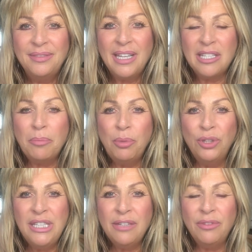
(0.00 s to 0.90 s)
as a
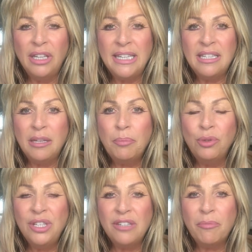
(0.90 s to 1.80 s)
point of light and a
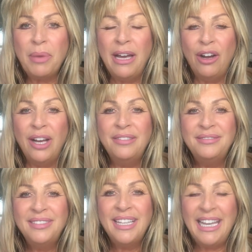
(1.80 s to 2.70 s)
point of power
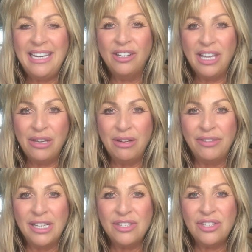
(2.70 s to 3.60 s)
in our
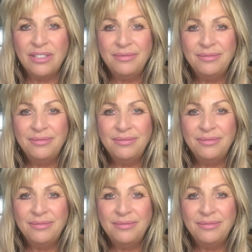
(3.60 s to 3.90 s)
universe.